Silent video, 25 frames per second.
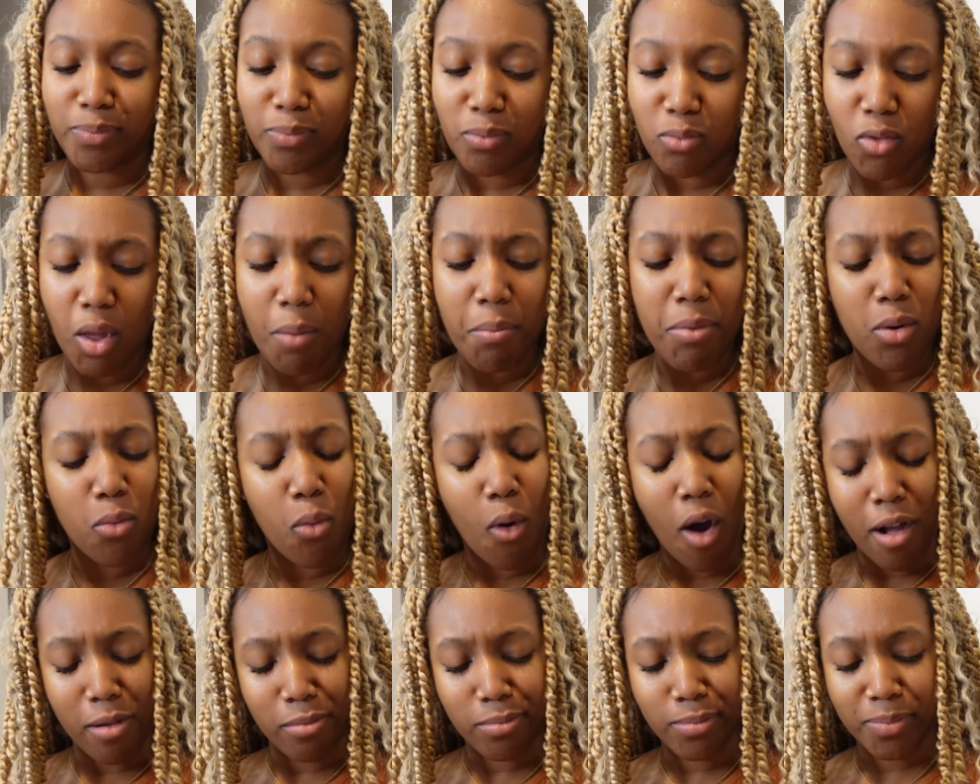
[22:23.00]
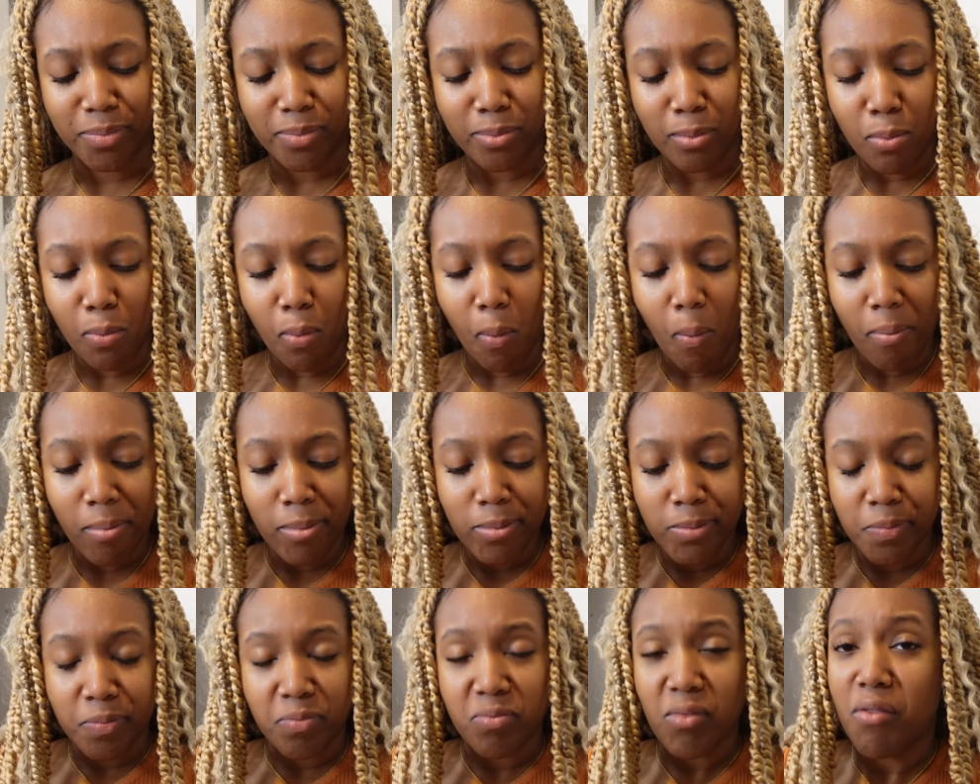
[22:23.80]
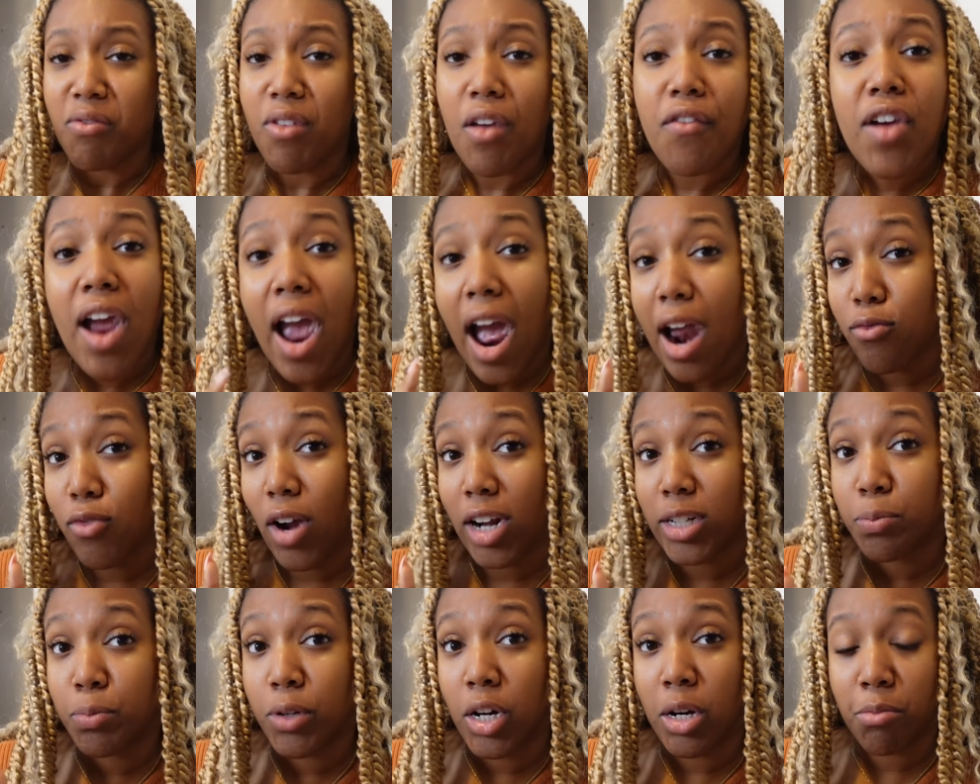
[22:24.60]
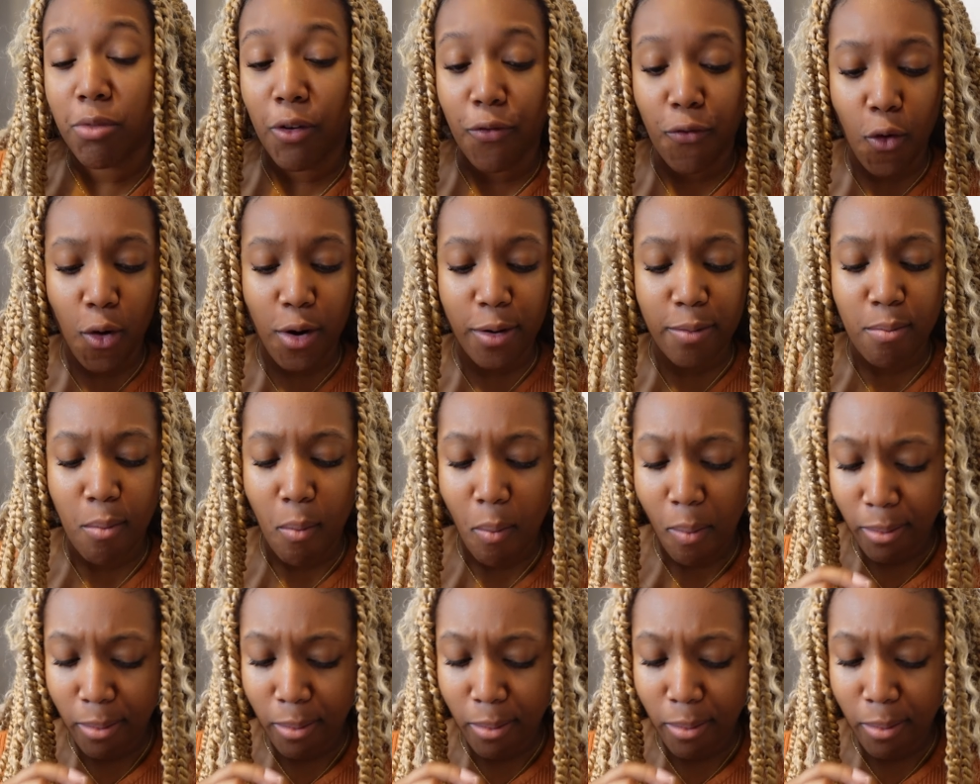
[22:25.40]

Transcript: Number one, never had rice pudding before.